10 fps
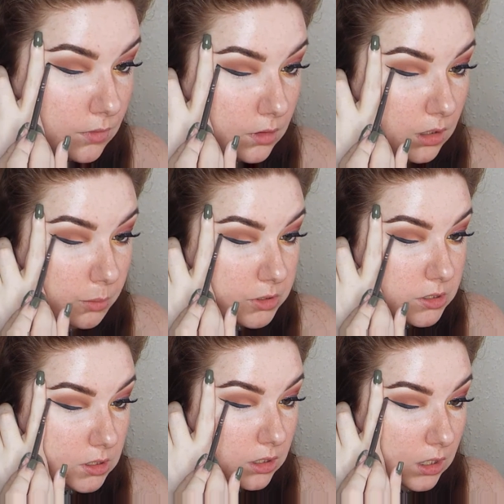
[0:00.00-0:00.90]
And we're
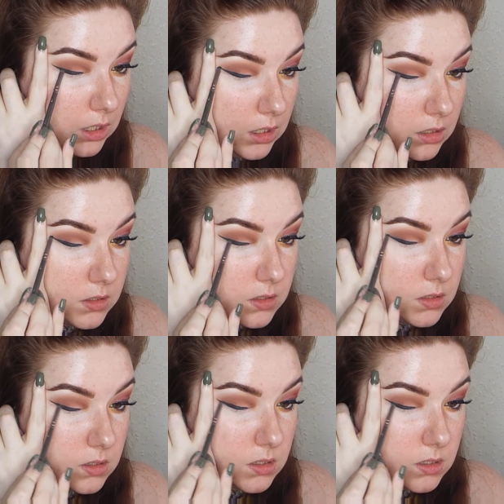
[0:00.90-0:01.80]
just going to like
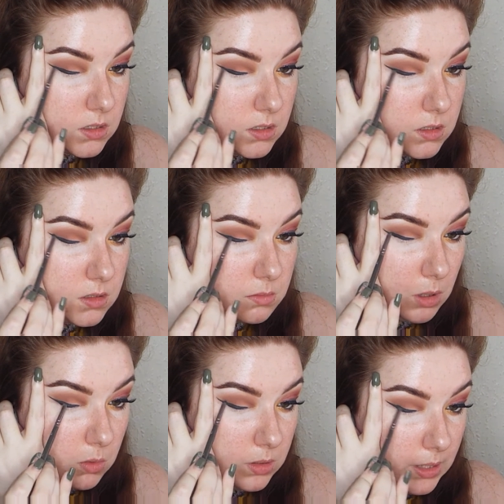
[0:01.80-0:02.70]

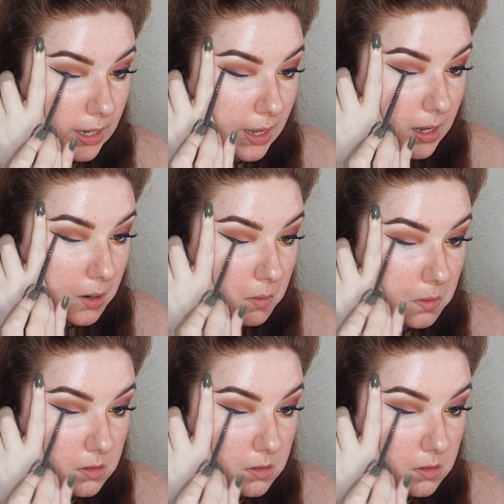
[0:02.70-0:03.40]
smoke it out.